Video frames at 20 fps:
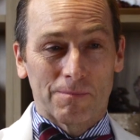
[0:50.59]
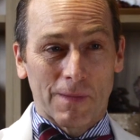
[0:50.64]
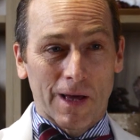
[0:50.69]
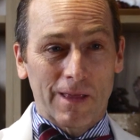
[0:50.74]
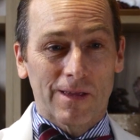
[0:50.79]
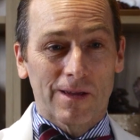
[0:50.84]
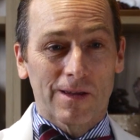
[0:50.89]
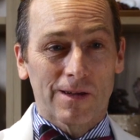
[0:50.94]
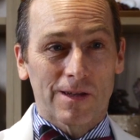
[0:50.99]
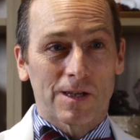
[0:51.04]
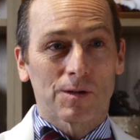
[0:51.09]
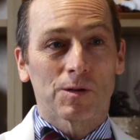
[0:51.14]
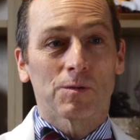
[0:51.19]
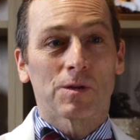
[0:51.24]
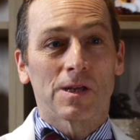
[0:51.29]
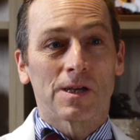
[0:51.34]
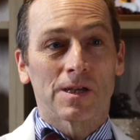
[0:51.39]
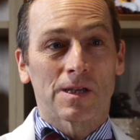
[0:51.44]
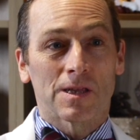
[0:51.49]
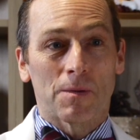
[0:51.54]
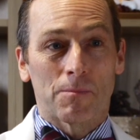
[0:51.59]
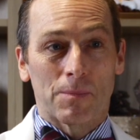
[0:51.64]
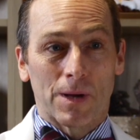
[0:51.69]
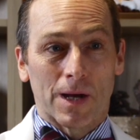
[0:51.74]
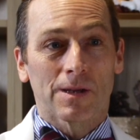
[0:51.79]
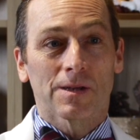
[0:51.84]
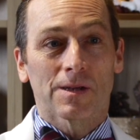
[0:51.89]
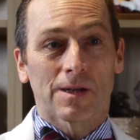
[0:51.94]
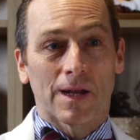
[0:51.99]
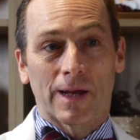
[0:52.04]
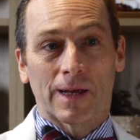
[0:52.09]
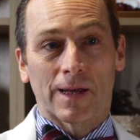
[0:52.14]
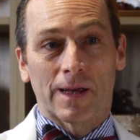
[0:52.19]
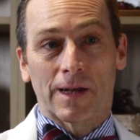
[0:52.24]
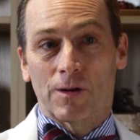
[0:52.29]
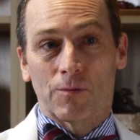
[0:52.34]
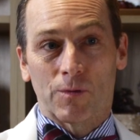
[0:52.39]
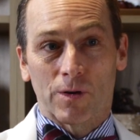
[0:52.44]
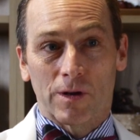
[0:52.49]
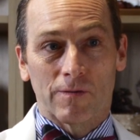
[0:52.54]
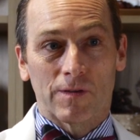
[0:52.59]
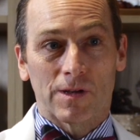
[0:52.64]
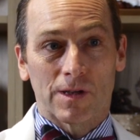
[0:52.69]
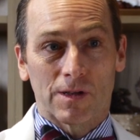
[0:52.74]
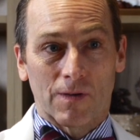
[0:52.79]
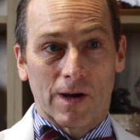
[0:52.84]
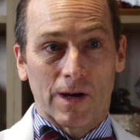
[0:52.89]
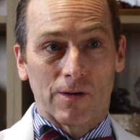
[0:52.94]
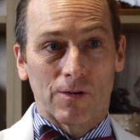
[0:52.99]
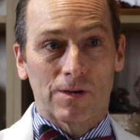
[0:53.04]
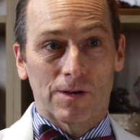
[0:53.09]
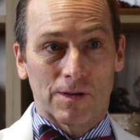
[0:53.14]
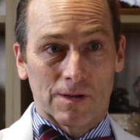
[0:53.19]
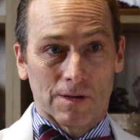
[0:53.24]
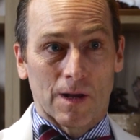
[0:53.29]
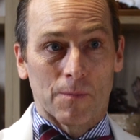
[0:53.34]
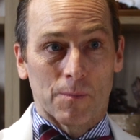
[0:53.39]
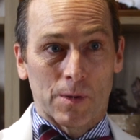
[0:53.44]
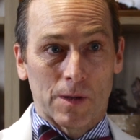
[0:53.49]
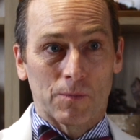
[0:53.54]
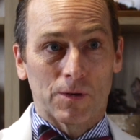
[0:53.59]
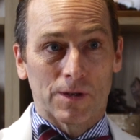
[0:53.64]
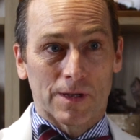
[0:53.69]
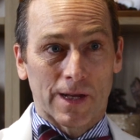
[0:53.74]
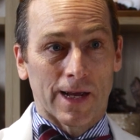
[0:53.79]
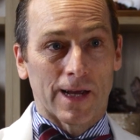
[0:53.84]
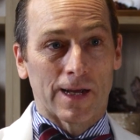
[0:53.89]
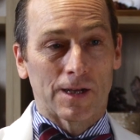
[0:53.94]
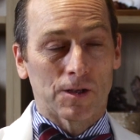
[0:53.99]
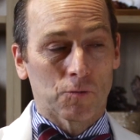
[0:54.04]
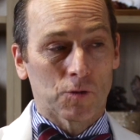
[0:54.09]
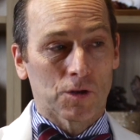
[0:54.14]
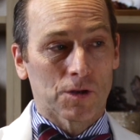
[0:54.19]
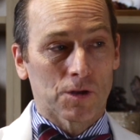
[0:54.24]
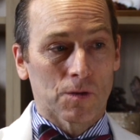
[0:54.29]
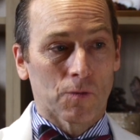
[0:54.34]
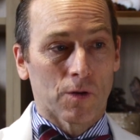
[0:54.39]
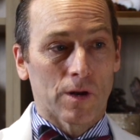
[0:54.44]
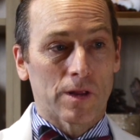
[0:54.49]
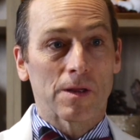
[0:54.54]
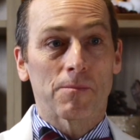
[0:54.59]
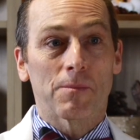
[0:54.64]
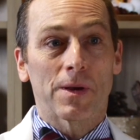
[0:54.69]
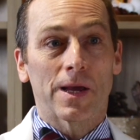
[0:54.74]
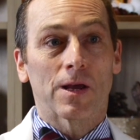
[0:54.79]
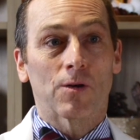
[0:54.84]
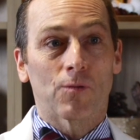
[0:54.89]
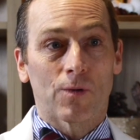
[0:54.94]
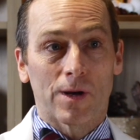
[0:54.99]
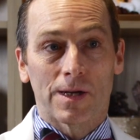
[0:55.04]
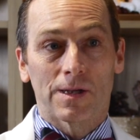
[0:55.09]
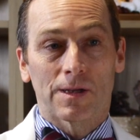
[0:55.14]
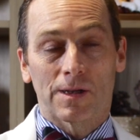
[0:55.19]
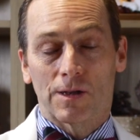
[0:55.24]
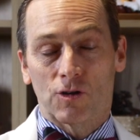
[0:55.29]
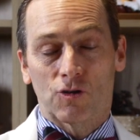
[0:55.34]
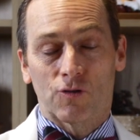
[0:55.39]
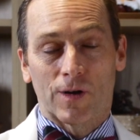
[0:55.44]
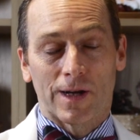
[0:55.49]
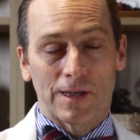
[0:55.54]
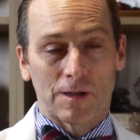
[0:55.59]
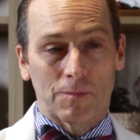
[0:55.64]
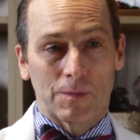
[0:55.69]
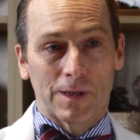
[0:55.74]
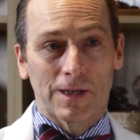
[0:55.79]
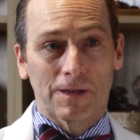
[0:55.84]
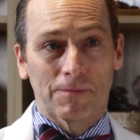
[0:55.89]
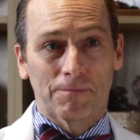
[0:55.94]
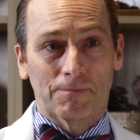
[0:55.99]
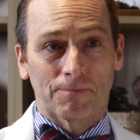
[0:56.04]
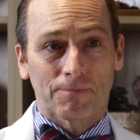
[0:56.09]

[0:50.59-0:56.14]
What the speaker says: method, is the best at getting rid of this virus on people's hands, which is one of the main ways it's transmitted.